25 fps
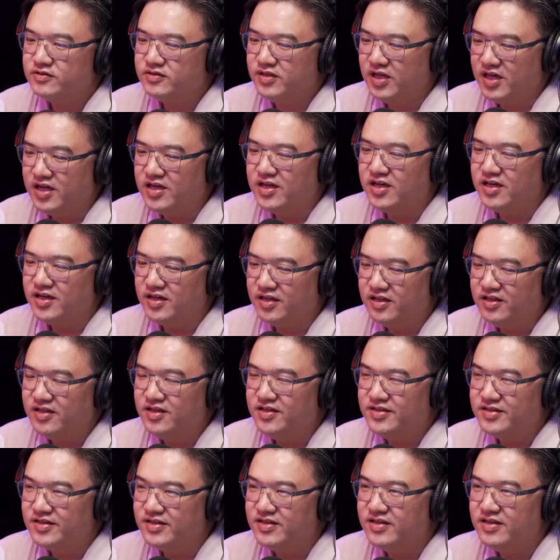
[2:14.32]
Yeah,
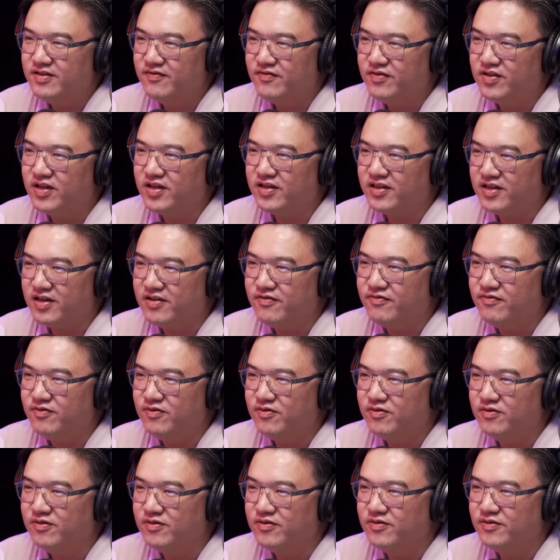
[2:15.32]
decent. If you like Thai
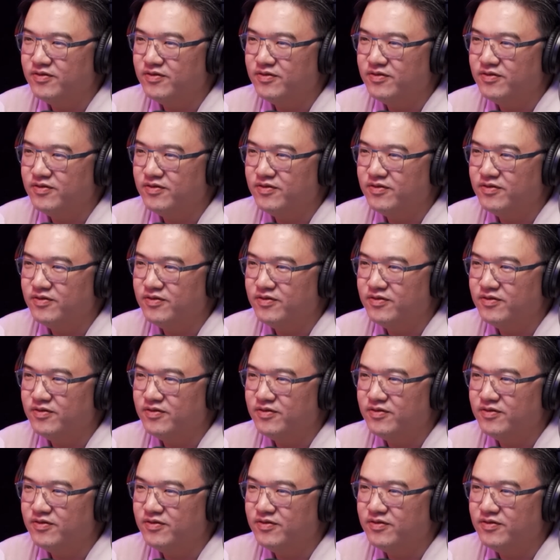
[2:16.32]
food,